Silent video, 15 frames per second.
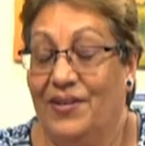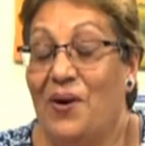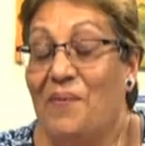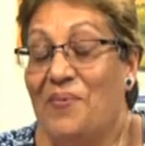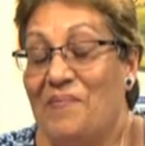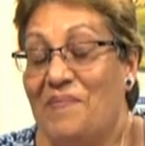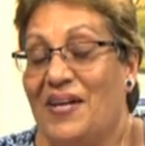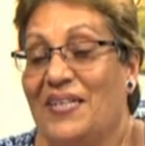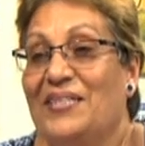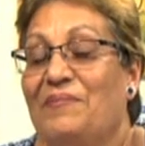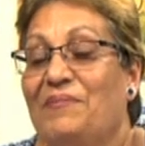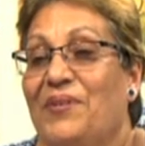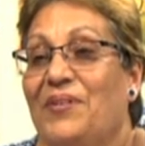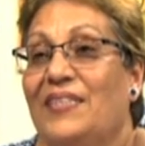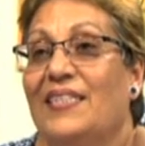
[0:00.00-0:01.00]
compromised
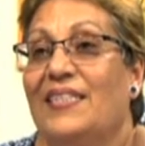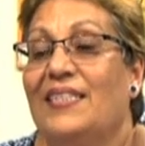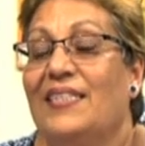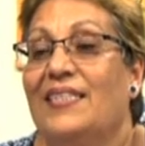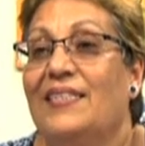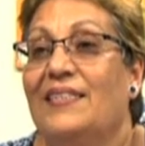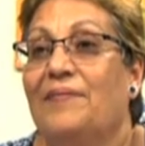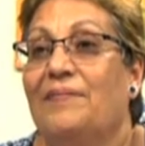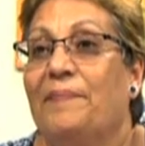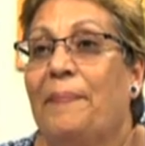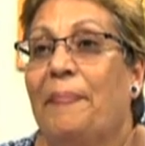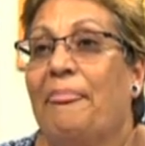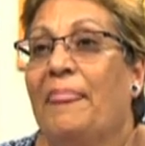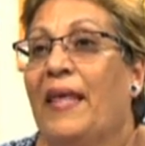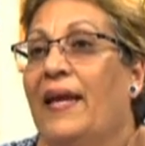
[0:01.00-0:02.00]
immune system
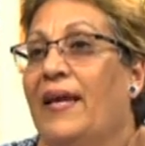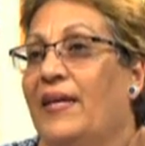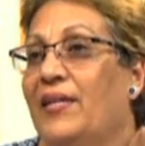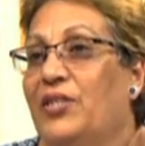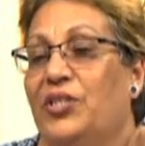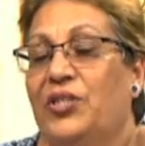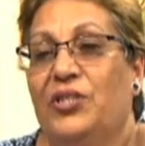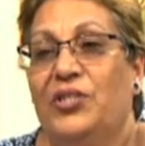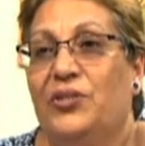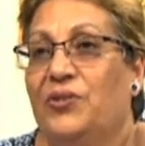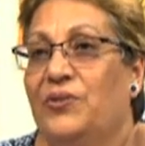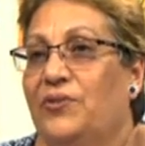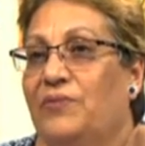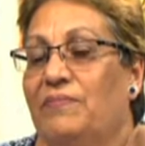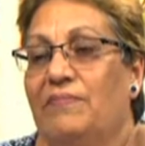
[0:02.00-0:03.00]
due
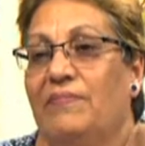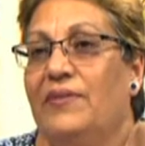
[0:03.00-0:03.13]
to,